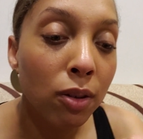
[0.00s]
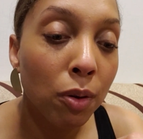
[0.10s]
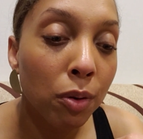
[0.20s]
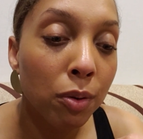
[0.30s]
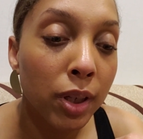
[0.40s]

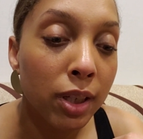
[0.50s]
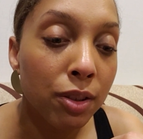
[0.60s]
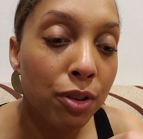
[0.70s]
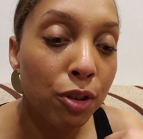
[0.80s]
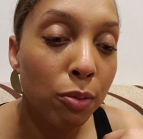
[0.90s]
goal
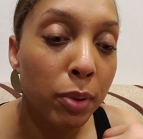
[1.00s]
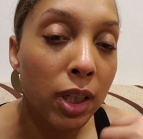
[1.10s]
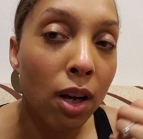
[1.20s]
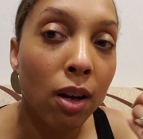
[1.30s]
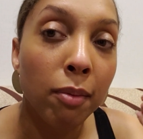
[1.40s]
is to
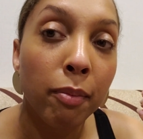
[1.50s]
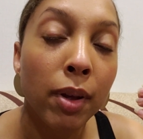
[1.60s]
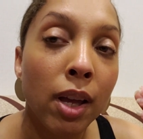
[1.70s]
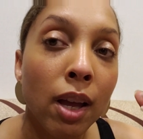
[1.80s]
become